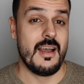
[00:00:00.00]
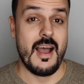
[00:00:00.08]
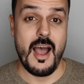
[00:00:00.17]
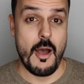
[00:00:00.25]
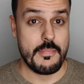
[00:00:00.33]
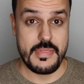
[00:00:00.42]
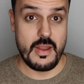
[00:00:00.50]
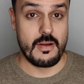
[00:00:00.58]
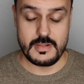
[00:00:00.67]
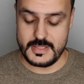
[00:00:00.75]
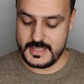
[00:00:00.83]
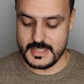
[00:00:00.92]
up
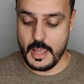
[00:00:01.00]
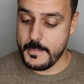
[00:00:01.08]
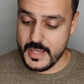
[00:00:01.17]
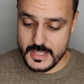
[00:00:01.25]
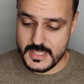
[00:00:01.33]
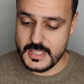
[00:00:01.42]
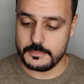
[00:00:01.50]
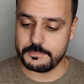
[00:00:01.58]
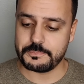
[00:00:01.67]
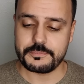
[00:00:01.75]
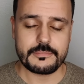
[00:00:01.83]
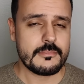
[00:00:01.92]
there. It's amazing.
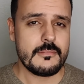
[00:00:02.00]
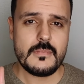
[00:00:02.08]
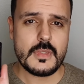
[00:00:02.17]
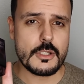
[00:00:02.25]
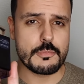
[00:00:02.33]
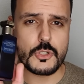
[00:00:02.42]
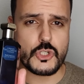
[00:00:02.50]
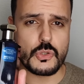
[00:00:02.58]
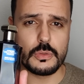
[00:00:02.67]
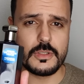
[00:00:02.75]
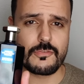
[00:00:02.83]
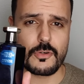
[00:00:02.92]

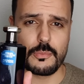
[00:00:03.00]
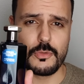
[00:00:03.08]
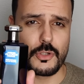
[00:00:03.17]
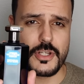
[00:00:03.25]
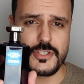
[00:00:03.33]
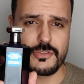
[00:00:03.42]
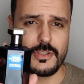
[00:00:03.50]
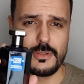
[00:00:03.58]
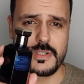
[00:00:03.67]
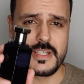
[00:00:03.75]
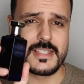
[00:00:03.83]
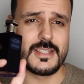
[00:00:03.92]
Patchouli from Lorenzo
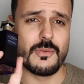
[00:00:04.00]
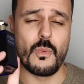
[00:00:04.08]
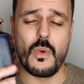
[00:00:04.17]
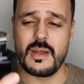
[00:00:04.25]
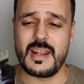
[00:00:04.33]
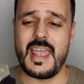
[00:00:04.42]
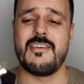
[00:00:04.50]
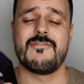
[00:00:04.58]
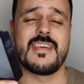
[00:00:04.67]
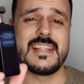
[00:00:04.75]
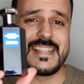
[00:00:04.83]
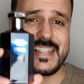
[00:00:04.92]
Villoresi. What a
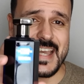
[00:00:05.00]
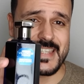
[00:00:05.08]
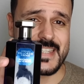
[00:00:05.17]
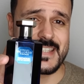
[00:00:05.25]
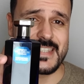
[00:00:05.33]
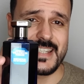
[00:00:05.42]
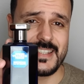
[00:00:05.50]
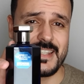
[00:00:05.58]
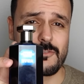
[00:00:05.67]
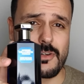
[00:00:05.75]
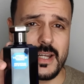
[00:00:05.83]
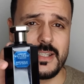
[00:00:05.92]
fantastic scent
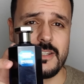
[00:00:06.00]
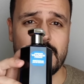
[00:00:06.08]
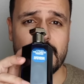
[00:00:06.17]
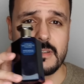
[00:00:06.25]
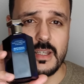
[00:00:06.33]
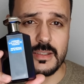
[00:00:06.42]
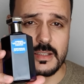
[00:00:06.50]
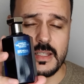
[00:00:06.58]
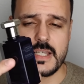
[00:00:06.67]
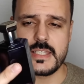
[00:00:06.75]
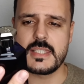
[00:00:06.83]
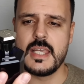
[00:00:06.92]
right here
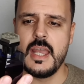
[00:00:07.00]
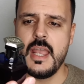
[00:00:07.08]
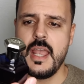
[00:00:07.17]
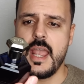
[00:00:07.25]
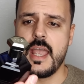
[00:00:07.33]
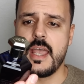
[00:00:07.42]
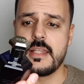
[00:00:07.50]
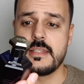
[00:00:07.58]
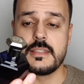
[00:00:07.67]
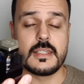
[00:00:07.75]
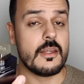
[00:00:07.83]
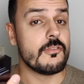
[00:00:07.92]
nonetheless.
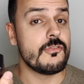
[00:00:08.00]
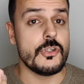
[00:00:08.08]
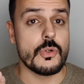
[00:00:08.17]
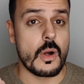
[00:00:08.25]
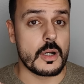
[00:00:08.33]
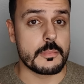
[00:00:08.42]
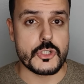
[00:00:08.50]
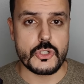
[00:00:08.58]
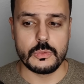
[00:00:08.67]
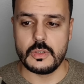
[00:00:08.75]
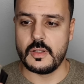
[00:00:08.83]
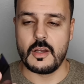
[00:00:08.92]
And if you are a
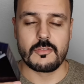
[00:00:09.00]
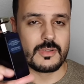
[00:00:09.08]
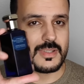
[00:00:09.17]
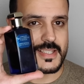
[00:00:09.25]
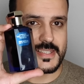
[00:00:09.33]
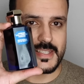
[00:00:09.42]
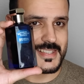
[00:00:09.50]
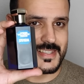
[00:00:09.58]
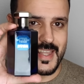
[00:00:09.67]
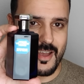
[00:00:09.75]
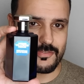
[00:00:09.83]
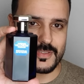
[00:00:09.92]
patchouli lover, this is
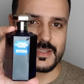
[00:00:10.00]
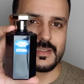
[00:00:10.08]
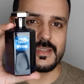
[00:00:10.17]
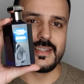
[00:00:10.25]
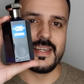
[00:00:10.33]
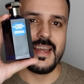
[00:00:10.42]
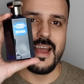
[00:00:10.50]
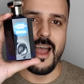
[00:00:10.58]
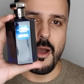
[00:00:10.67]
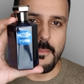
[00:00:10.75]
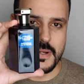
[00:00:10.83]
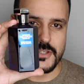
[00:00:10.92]
definitely
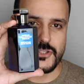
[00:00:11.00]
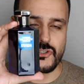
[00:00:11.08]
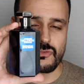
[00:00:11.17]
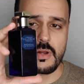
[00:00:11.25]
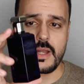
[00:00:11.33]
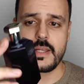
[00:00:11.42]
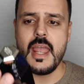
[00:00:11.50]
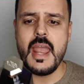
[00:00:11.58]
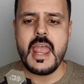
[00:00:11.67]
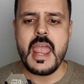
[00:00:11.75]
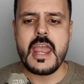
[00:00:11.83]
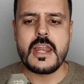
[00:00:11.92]
a must try.
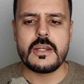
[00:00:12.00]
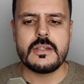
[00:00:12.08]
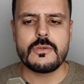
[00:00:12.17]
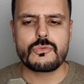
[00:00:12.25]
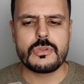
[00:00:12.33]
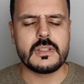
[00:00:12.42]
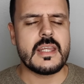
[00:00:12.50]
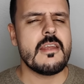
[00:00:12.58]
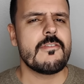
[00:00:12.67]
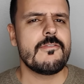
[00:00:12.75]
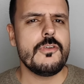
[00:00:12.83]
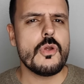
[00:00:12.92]
And really,
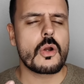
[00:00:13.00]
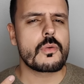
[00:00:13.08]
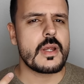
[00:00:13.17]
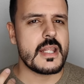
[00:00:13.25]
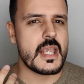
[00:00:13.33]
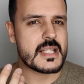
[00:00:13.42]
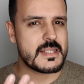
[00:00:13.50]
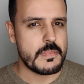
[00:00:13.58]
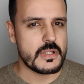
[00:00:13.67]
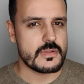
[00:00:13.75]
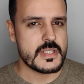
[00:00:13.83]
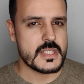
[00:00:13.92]
if you already
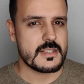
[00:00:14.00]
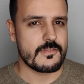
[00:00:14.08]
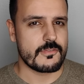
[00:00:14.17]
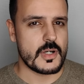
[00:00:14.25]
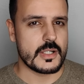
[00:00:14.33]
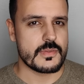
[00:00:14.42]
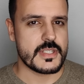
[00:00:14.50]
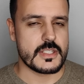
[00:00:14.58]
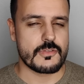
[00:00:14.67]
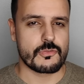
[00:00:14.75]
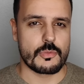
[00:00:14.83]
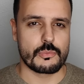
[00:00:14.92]
experienced
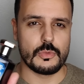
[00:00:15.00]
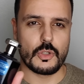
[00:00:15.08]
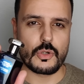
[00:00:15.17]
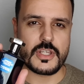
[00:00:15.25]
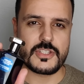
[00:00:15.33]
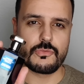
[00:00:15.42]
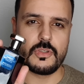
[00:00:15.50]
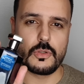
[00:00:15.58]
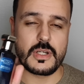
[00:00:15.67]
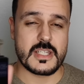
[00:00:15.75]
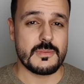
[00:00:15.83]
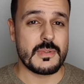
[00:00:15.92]
fragrances from Lorenzo
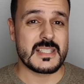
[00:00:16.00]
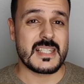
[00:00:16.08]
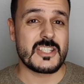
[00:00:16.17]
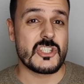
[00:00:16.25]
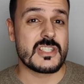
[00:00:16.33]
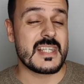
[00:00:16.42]
Villoresi, because I already